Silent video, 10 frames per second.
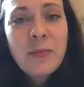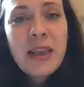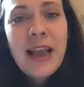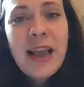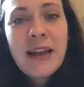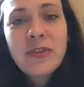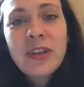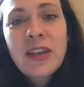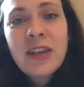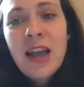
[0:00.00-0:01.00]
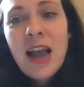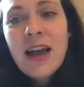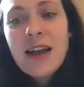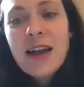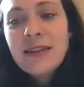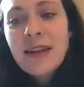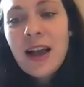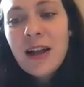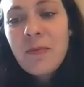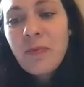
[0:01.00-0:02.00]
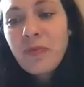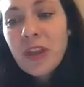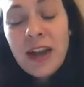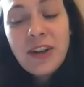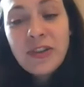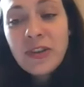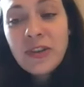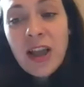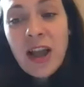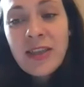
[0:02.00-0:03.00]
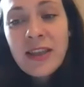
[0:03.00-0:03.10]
I believe in the power of speaking out. And I